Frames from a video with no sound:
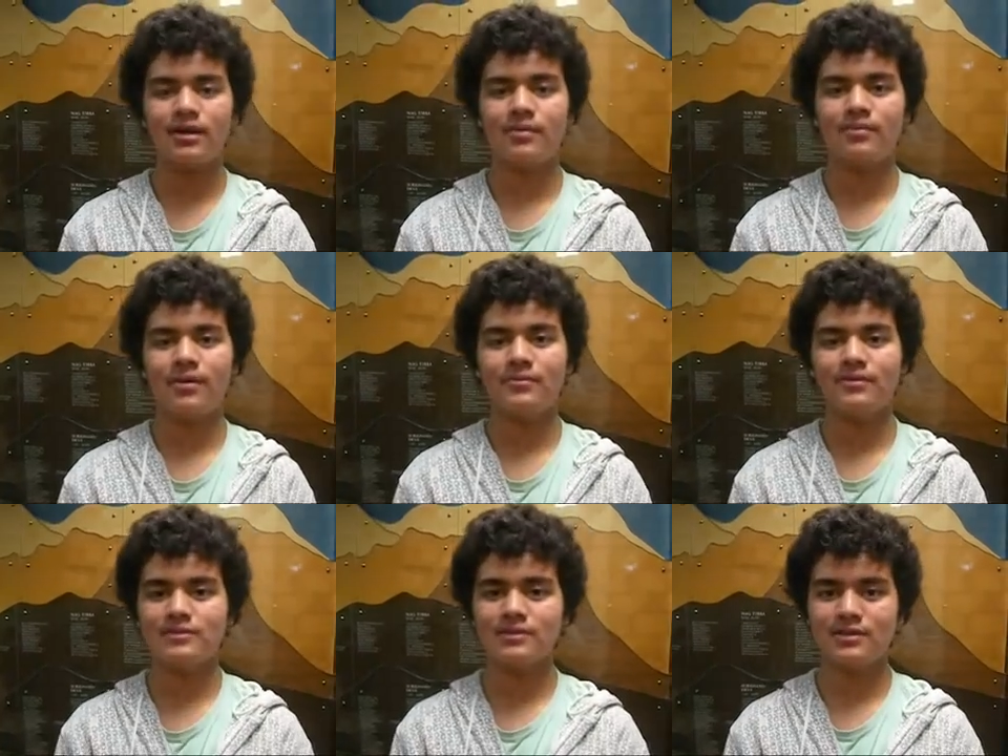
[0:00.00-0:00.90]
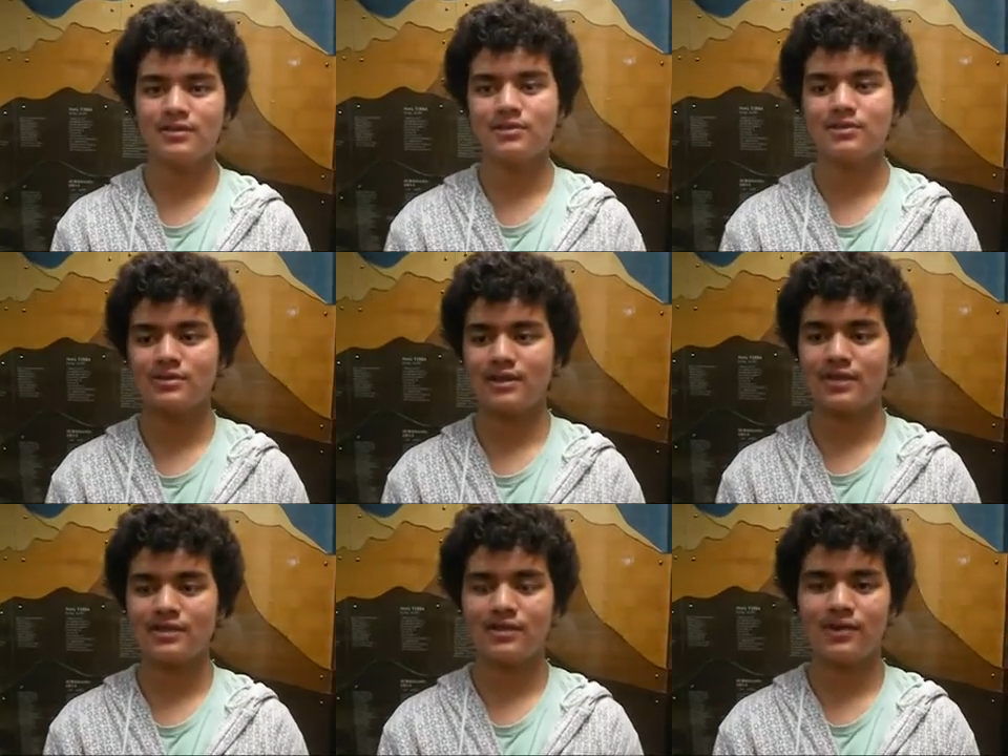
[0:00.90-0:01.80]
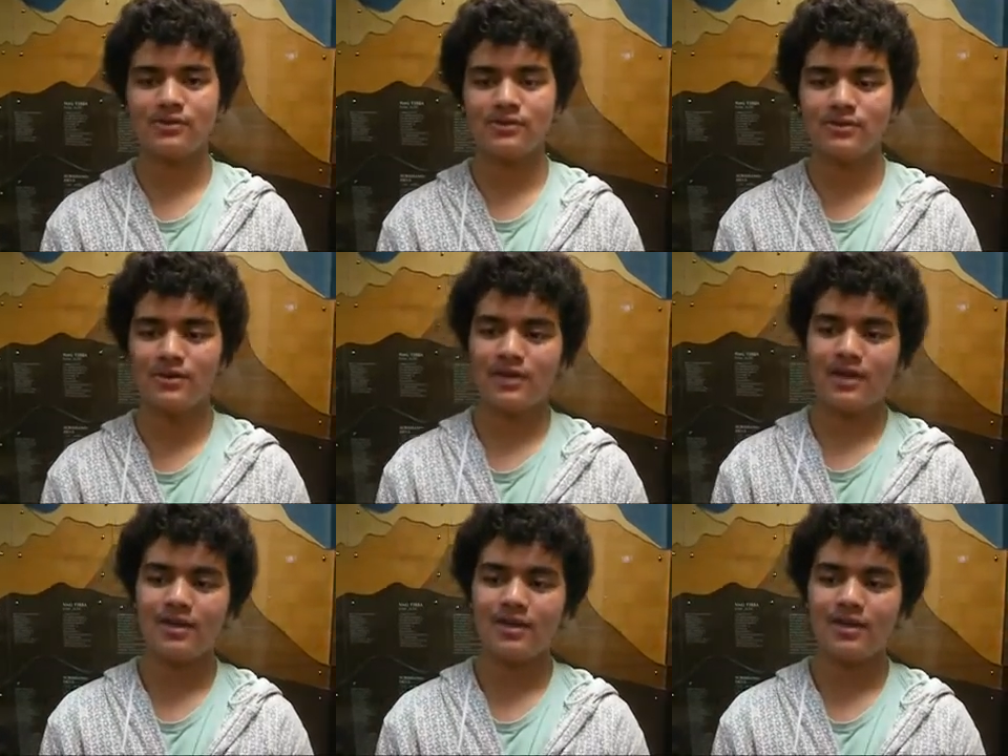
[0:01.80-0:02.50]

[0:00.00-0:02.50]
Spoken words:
there are problems in the society around you